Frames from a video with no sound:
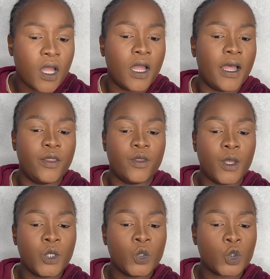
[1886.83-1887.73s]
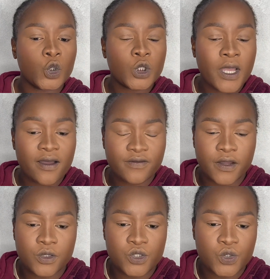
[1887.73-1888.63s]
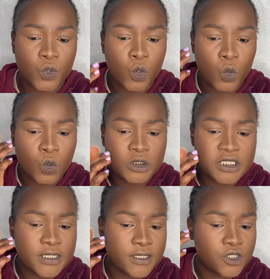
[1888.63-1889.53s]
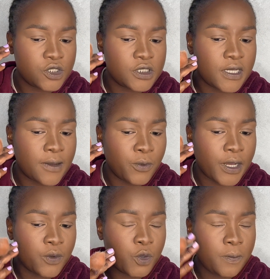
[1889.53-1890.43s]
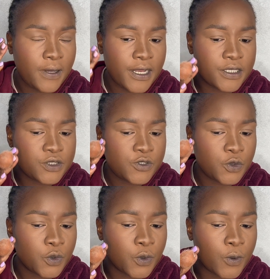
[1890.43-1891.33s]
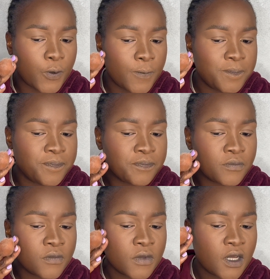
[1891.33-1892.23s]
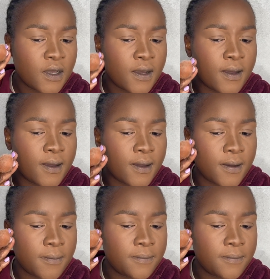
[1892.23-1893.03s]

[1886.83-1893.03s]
And then you just carve out your cheeks. You see how, where you placed your yeah,